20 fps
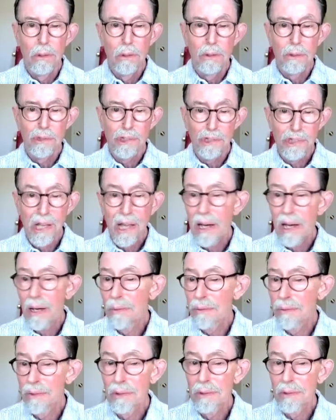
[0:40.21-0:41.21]

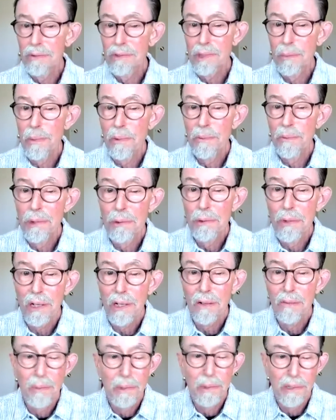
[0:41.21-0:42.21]
sound. Some of you have